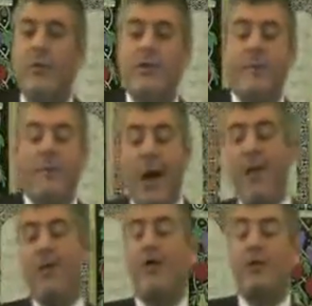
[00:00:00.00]
With the
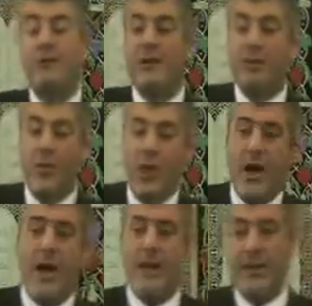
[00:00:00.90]
power of the
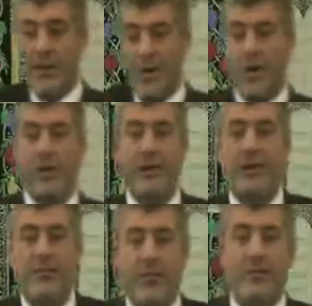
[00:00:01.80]
Torah and the
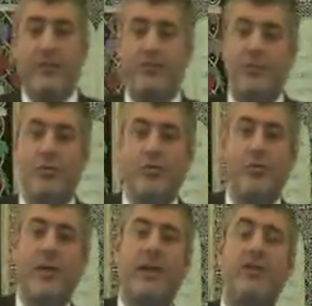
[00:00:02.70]
holiness of a
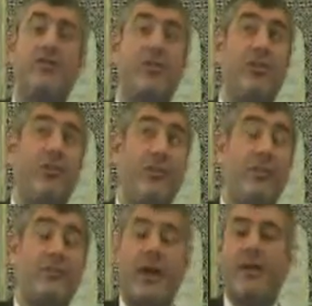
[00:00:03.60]
Jew, he can change his
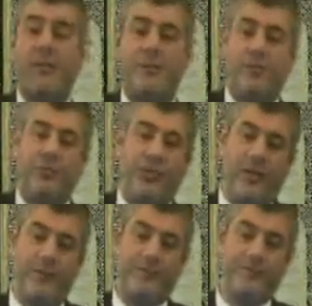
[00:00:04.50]
entire
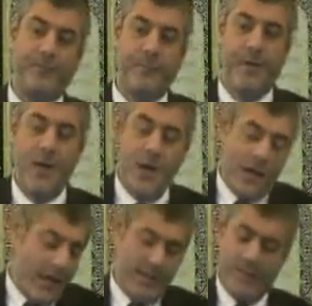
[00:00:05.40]
future.
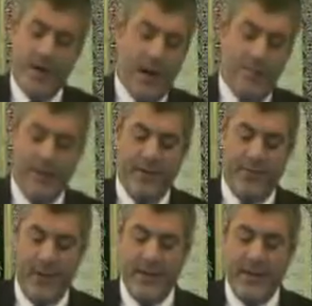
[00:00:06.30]
And the Gemara
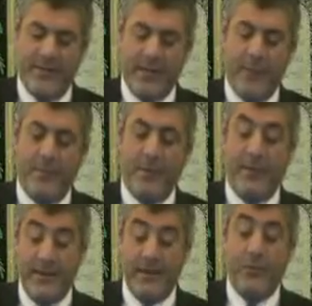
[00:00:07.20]
brings many examples,
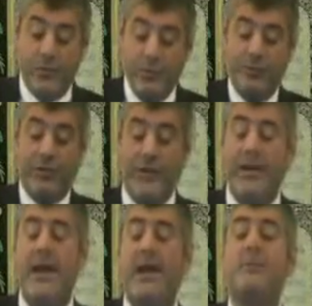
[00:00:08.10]
and the conclusion
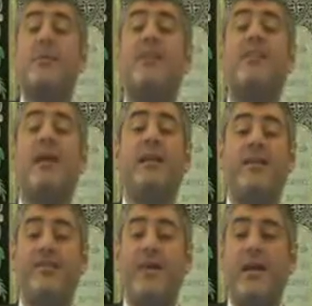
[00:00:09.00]
here, En Mazal
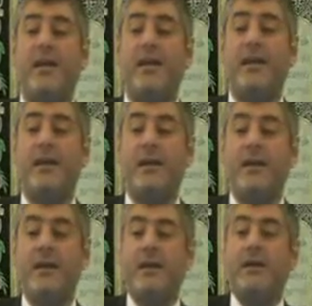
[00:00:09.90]
Israel.
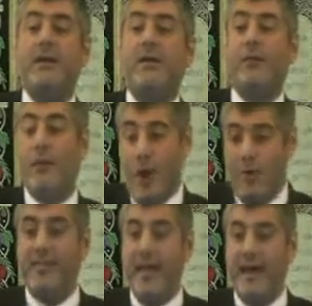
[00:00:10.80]
Of
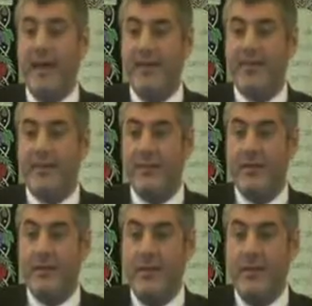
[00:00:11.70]
course there is.